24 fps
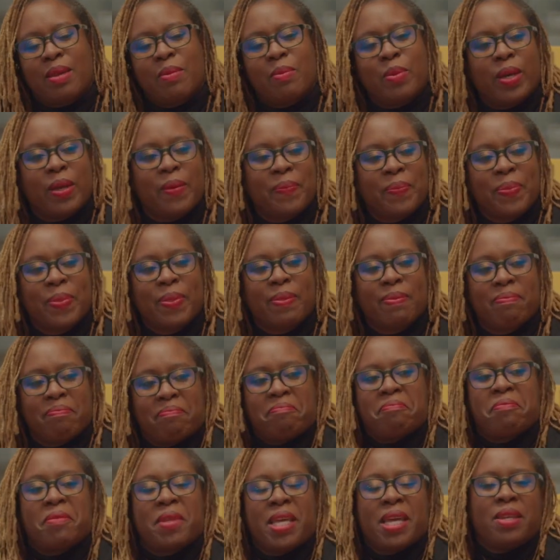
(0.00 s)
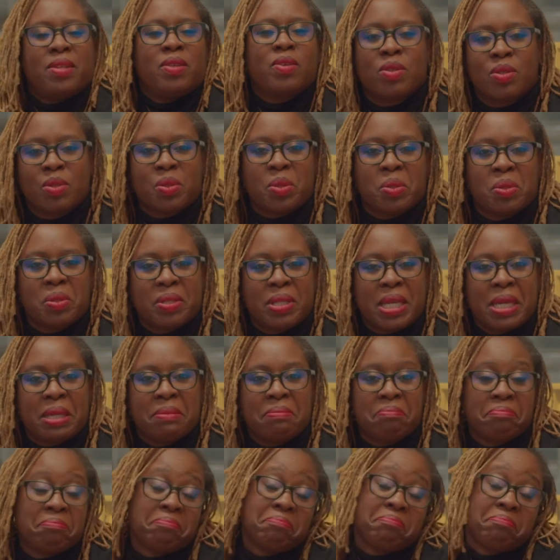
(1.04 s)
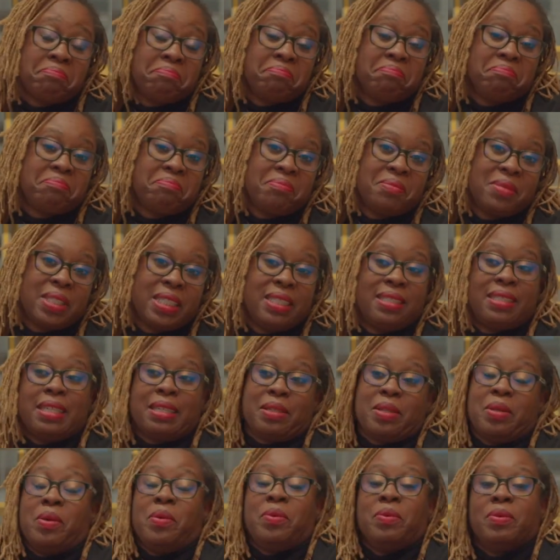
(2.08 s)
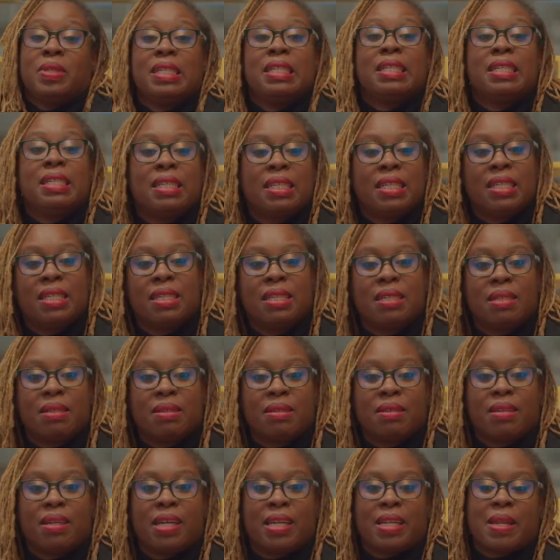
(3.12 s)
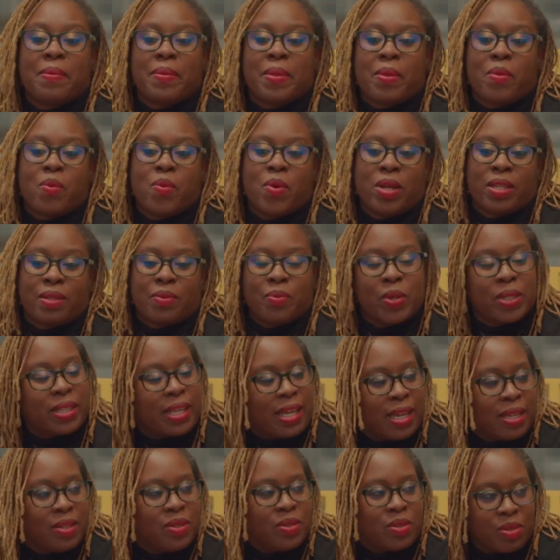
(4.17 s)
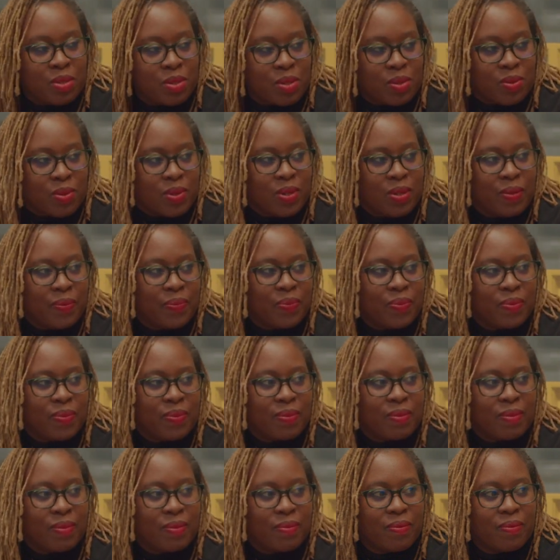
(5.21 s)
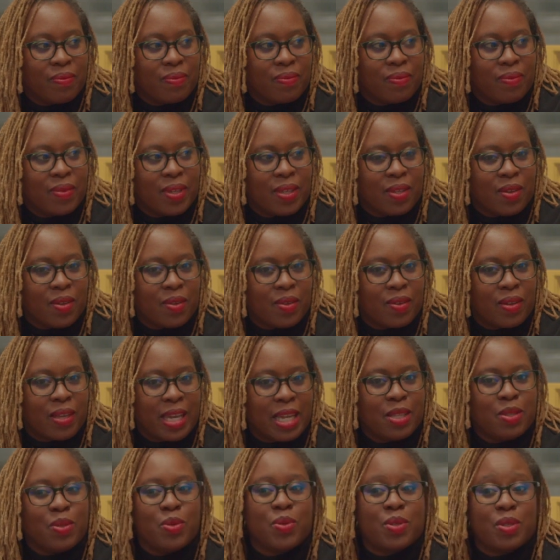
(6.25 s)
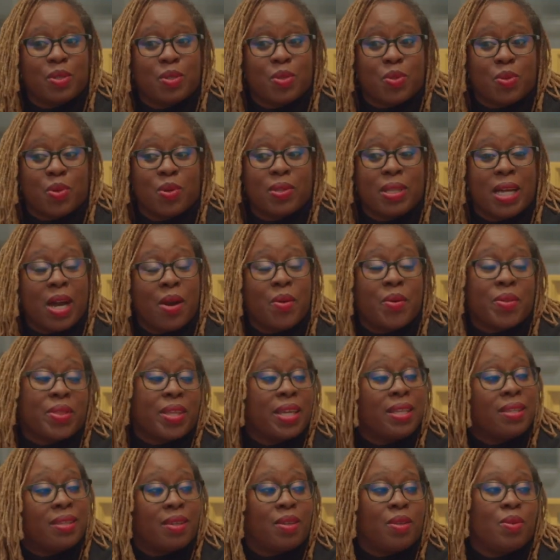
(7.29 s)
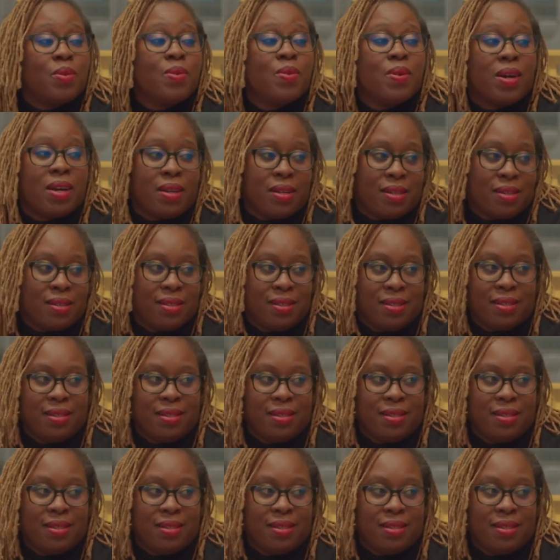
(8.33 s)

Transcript: but can you control that? He's like, no. And I'm like, what can you control? Can you control how authentic you are?